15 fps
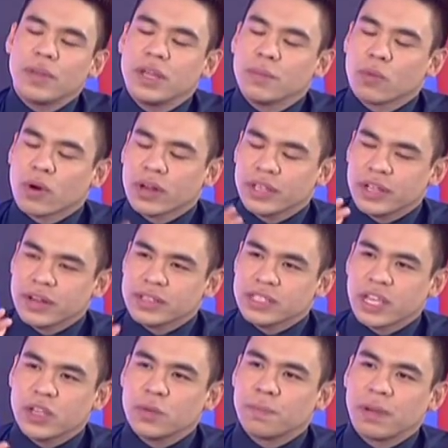many more years
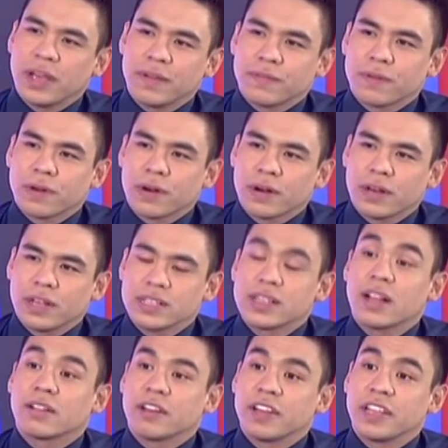can you play for La
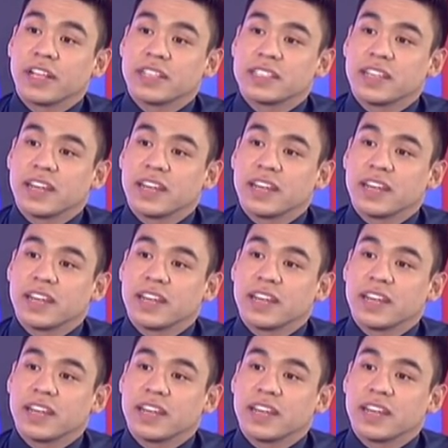Salle Greenhills